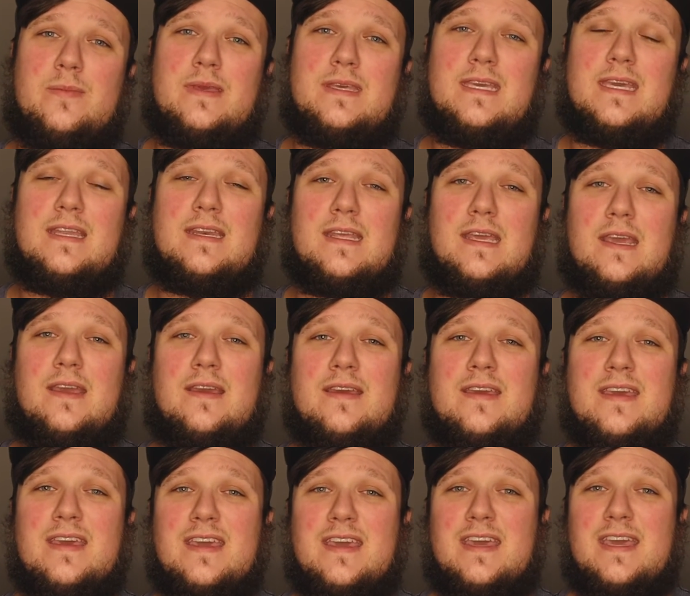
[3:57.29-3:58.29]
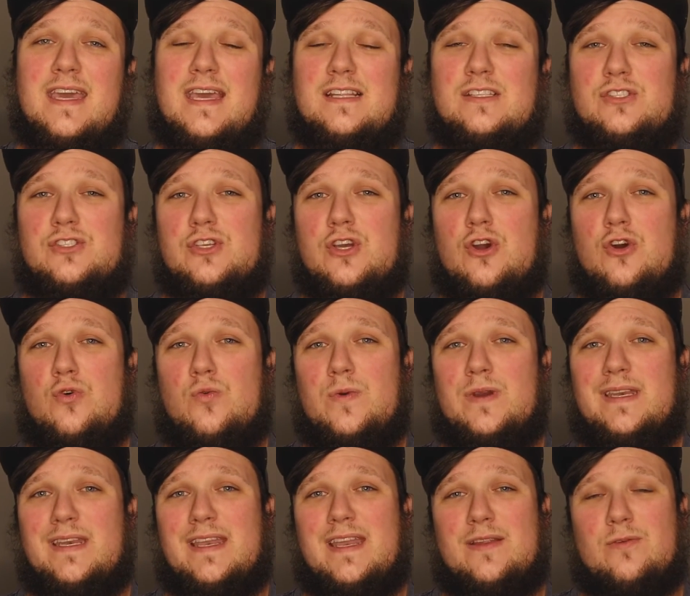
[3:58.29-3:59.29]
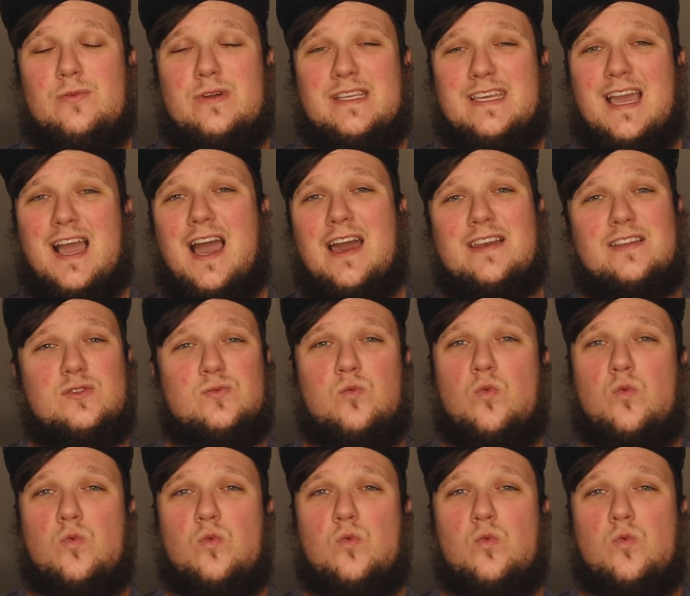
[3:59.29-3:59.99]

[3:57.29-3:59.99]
beginning. And so when God is